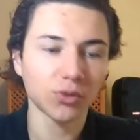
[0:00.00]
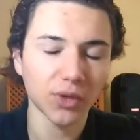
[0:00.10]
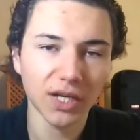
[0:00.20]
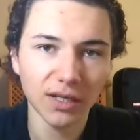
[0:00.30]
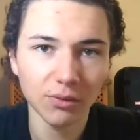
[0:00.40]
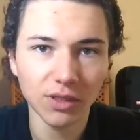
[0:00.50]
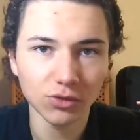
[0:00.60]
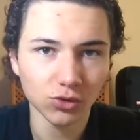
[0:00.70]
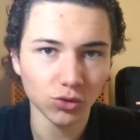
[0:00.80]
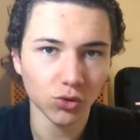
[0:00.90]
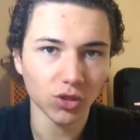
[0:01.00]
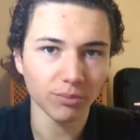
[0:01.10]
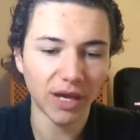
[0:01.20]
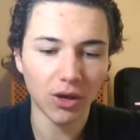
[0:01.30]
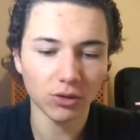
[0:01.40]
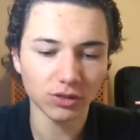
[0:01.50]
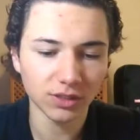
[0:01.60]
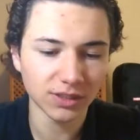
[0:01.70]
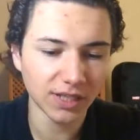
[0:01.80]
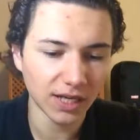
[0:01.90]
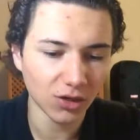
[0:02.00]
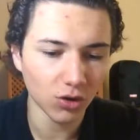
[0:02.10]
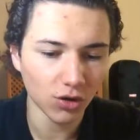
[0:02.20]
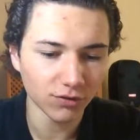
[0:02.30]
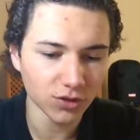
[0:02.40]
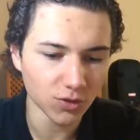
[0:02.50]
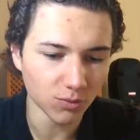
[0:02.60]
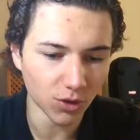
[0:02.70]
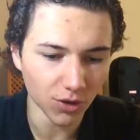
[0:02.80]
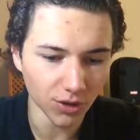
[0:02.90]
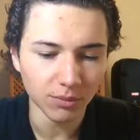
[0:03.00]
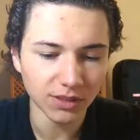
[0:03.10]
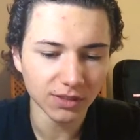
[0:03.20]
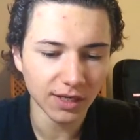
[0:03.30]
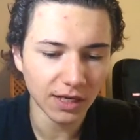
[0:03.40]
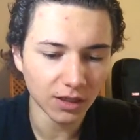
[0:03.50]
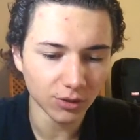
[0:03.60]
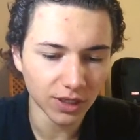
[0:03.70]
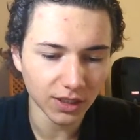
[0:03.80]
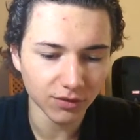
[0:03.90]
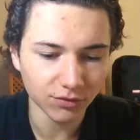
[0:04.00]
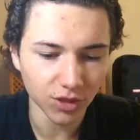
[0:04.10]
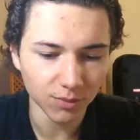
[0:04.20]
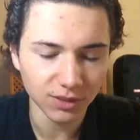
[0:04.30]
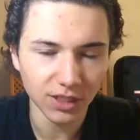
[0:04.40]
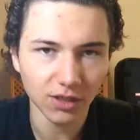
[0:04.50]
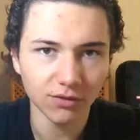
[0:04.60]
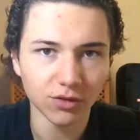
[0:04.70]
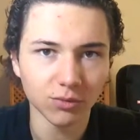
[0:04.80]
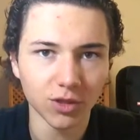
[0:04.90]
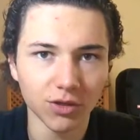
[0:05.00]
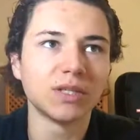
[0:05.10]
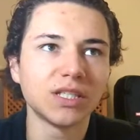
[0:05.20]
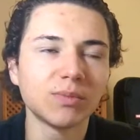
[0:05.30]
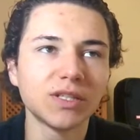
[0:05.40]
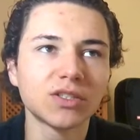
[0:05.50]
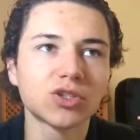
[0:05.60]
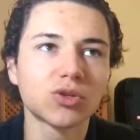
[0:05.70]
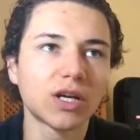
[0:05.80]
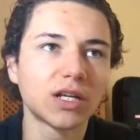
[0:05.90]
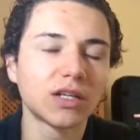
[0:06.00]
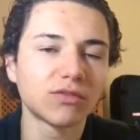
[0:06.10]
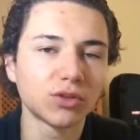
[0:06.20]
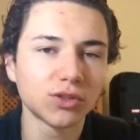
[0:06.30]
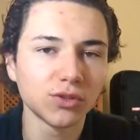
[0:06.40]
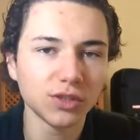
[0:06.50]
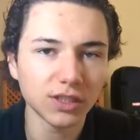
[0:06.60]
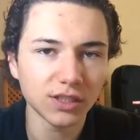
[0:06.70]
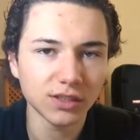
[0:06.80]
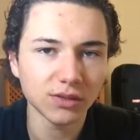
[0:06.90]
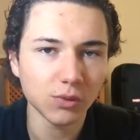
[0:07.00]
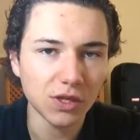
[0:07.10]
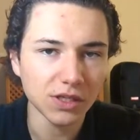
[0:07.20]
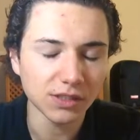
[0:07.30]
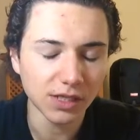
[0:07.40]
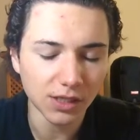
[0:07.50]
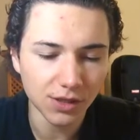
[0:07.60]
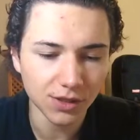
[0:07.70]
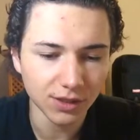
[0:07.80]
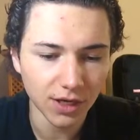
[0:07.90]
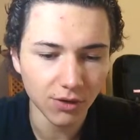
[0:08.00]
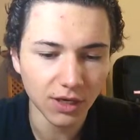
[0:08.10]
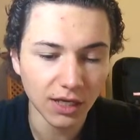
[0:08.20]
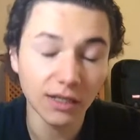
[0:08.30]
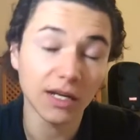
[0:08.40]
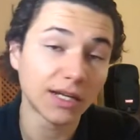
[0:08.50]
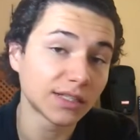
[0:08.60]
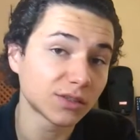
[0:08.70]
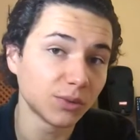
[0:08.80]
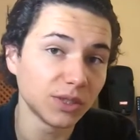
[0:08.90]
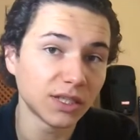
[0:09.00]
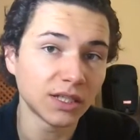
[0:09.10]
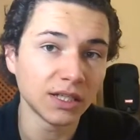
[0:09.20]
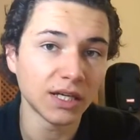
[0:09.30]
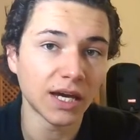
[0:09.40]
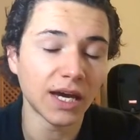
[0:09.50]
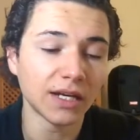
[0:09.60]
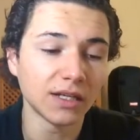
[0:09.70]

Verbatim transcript: quickly want to talk about Tech of Tomorrow. Mr. Elric from Tech of Tomorrow. He's been struggling for two years with his health now and last week he had